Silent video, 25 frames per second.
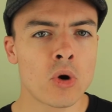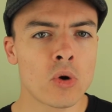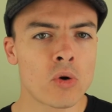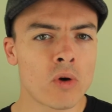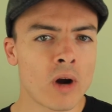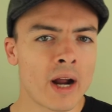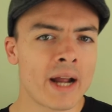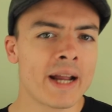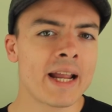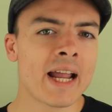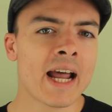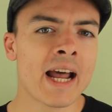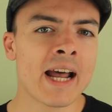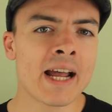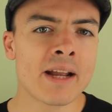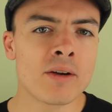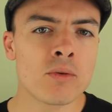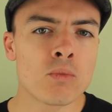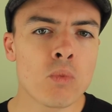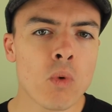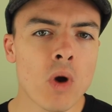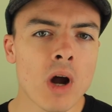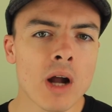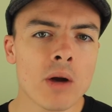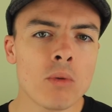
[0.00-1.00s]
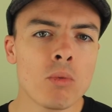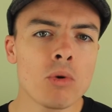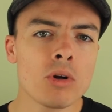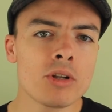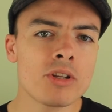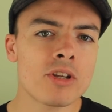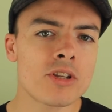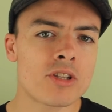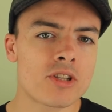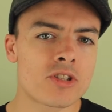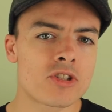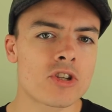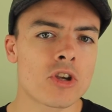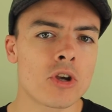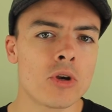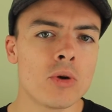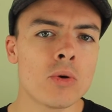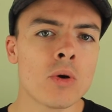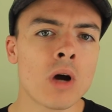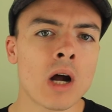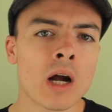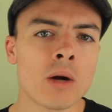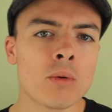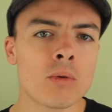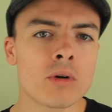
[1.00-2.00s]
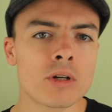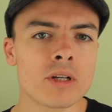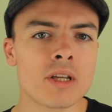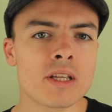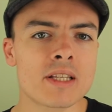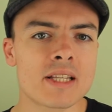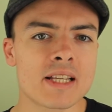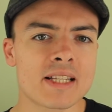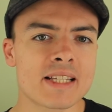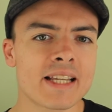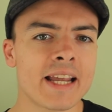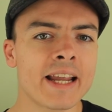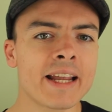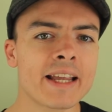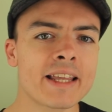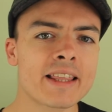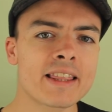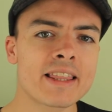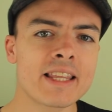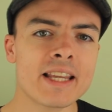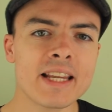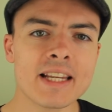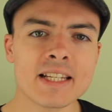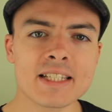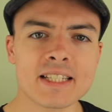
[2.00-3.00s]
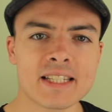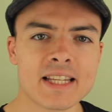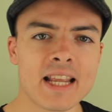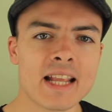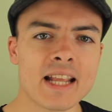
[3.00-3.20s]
All right, and what I want you to do, I want you to take these